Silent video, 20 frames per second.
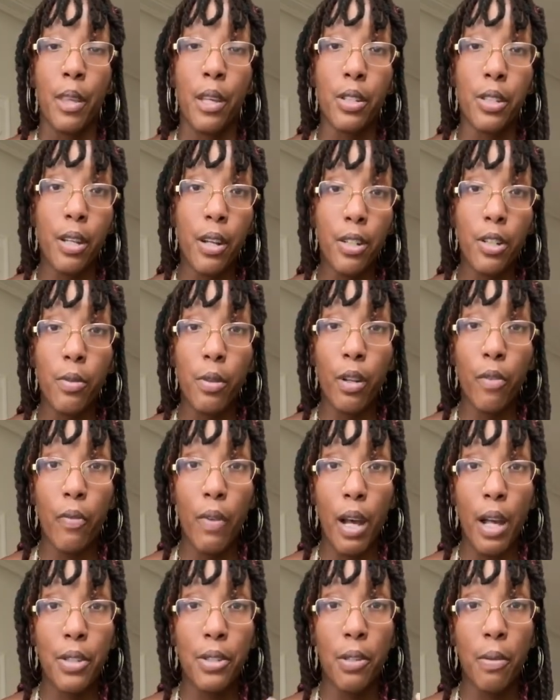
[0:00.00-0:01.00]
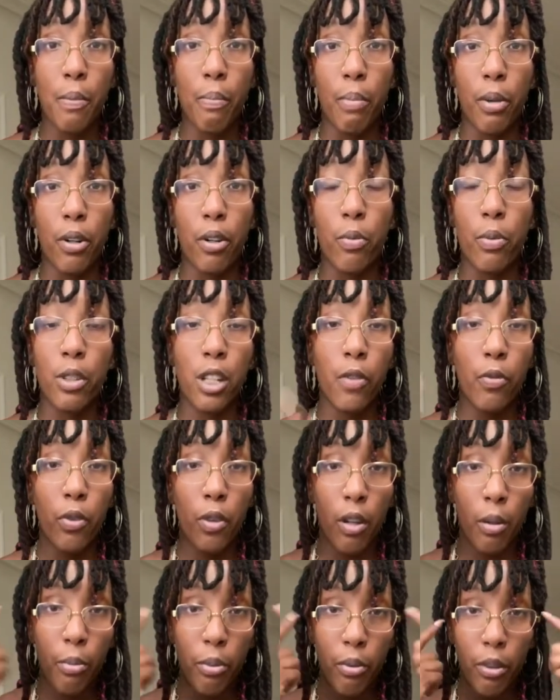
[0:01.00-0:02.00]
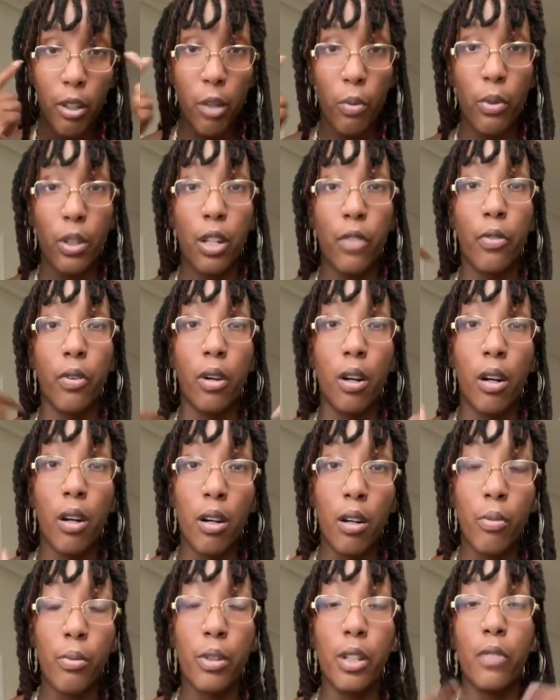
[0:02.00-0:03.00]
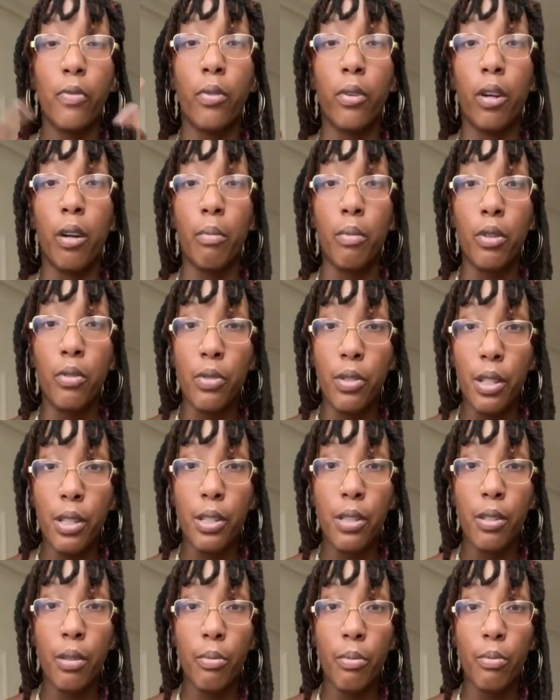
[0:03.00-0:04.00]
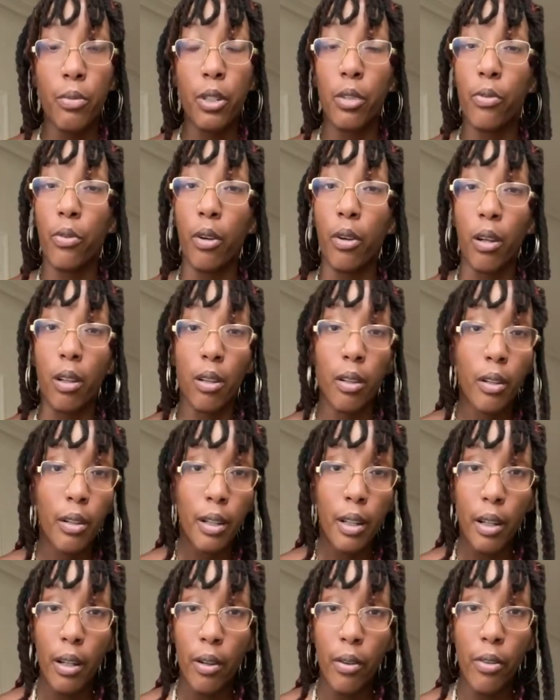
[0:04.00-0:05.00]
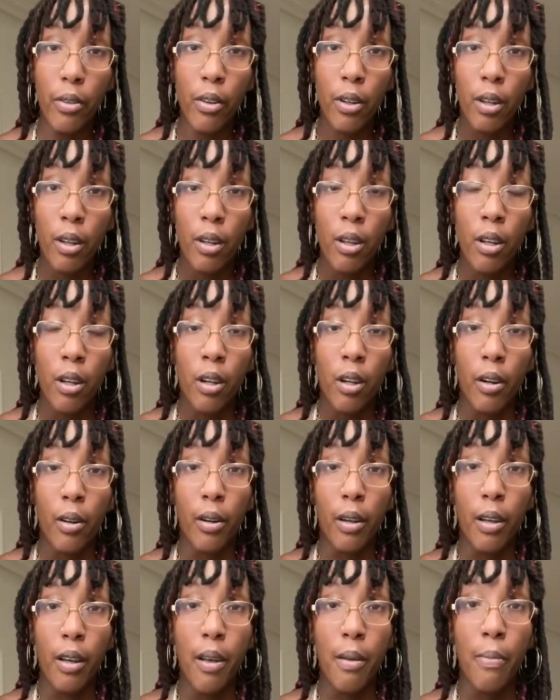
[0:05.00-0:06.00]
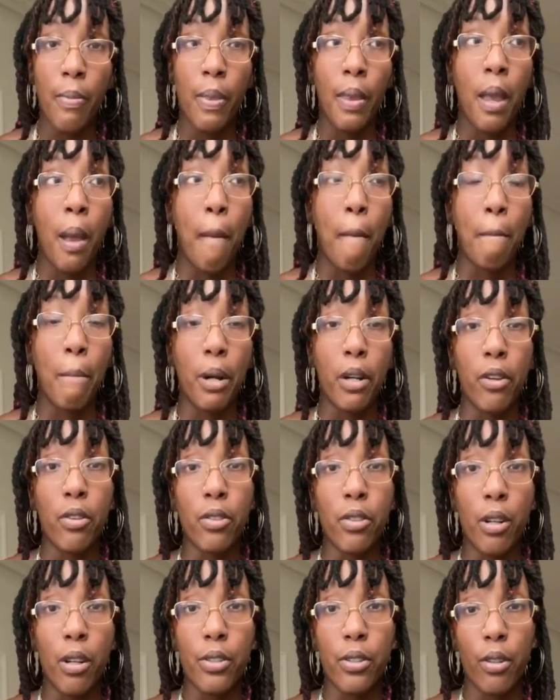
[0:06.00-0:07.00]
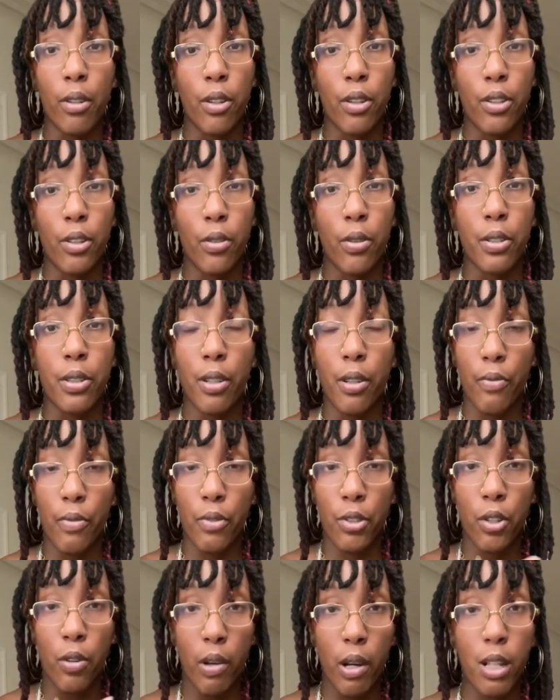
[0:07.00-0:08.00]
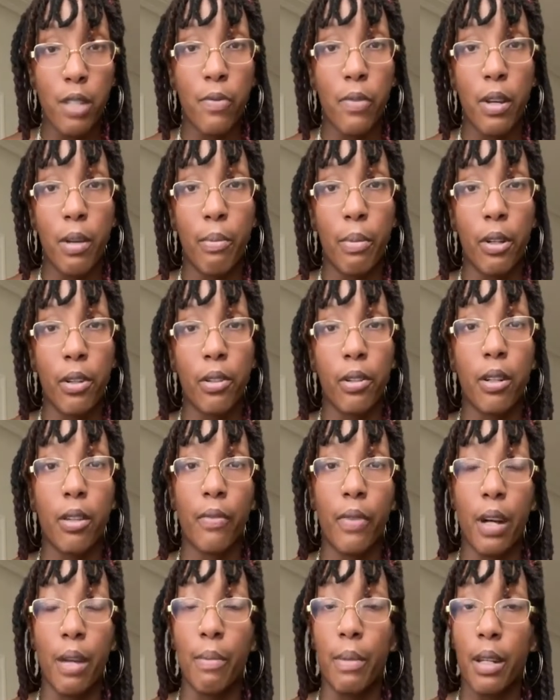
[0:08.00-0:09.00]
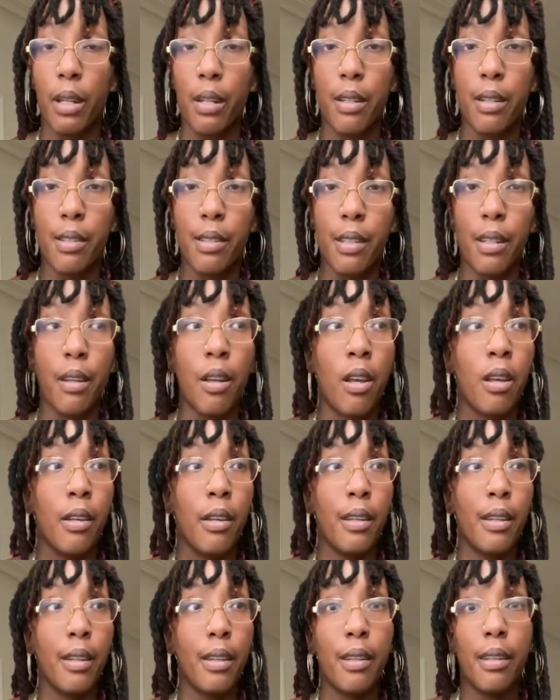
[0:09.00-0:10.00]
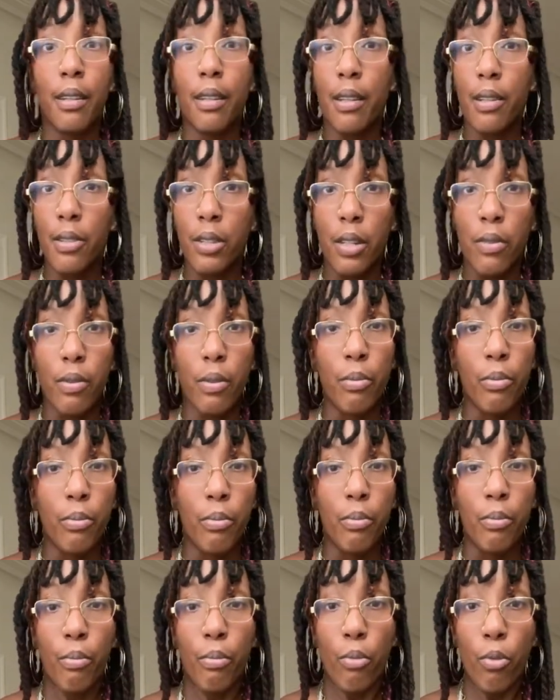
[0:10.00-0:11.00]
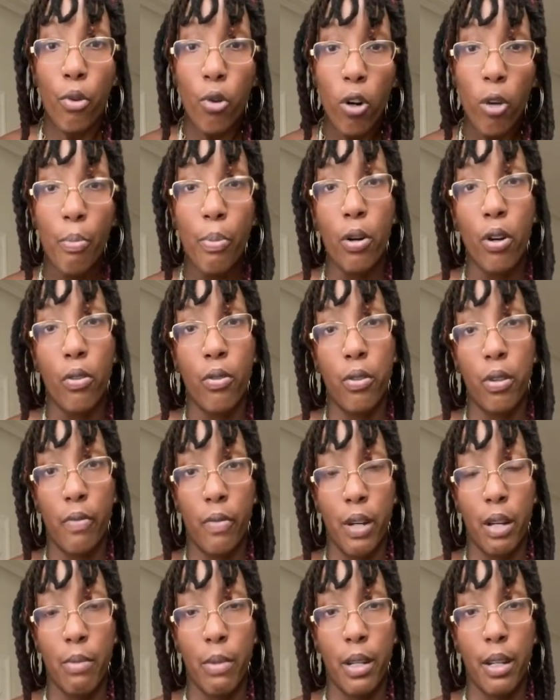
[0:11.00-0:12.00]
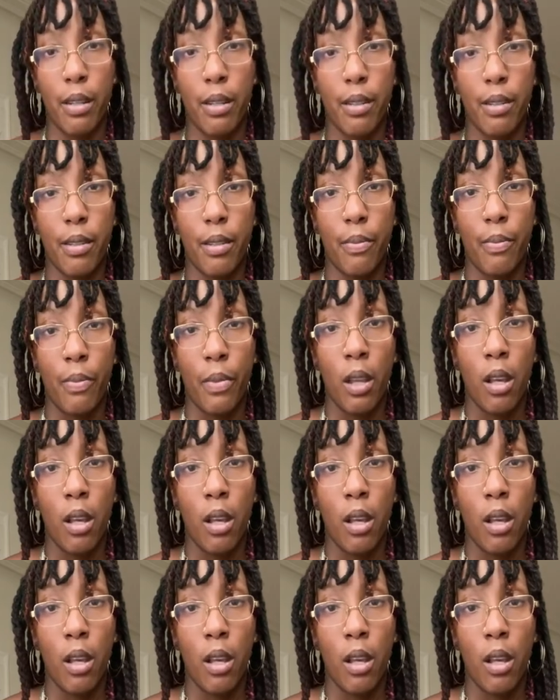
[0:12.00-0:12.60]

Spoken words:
The saturated fats in butter we need for our brain, we need for our heart, we need for our immune system, we need for our lung health, okay? Butter is also a good source, if it's grass-fed butter, of vitamin A and D. Ghee is even more potent in vitamin A and D.